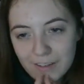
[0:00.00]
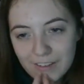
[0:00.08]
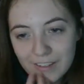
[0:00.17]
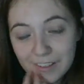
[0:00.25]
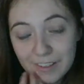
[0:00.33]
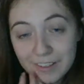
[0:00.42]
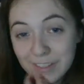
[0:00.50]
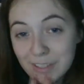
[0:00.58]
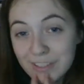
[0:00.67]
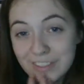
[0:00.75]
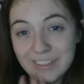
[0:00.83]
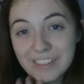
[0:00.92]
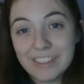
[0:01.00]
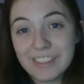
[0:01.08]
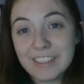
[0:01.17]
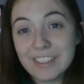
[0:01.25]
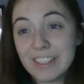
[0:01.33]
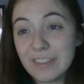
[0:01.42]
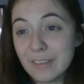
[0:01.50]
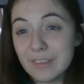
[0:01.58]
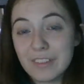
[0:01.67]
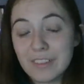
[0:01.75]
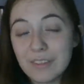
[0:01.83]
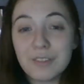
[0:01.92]

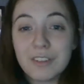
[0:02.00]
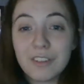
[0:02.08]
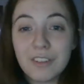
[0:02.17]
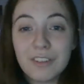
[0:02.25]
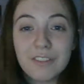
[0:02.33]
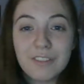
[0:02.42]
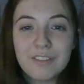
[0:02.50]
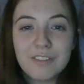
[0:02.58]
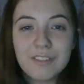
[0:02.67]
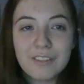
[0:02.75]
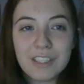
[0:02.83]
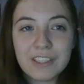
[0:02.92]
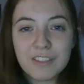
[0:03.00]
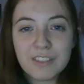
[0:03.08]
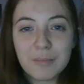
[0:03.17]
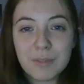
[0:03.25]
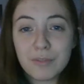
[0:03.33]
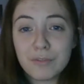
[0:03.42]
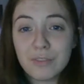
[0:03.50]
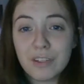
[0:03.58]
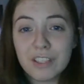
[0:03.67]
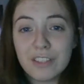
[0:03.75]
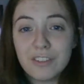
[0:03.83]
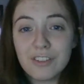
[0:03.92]
It also led to some of the
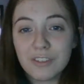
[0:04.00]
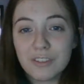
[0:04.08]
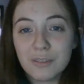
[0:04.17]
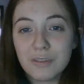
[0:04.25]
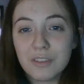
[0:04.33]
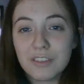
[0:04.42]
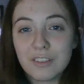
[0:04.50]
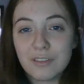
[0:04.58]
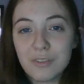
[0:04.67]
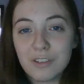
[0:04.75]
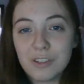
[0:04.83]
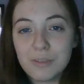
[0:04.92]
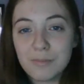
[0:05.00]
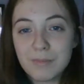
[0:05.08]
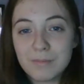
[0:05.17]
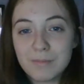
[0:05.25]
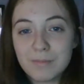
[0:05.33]
funniest jokes that we've had this volume,